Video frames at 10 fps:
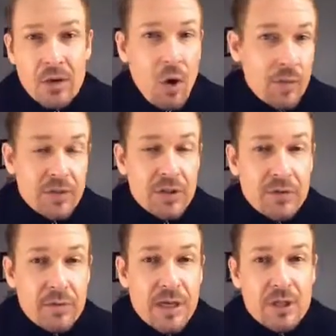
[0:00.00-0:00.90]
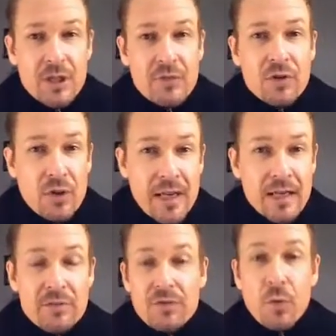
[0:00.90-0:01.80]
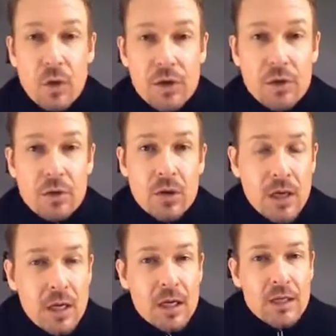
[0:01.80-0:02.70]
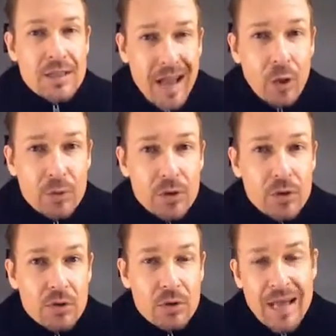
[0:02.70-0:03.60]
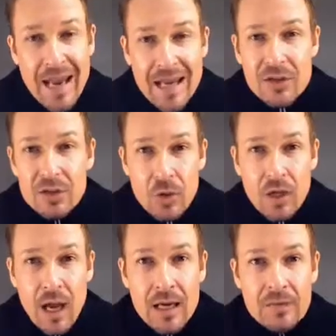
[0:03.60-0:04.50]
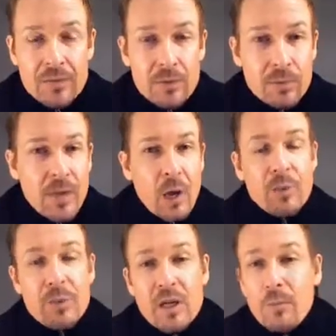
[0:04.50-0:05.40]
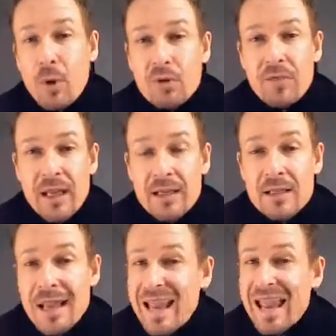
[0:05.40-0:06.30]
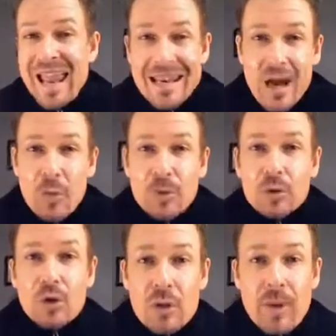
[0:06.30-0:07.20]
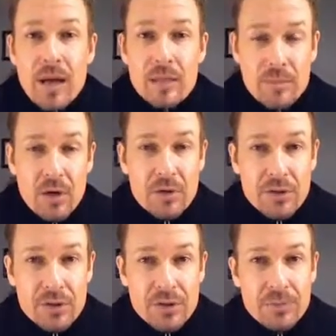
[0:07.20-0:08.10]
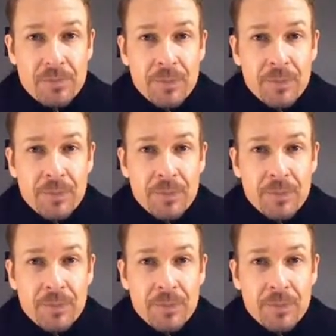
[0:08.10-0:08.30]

All this information I've created for you to help you, to enhance your life, to help you become motivated, and to help you learn about hypnosis.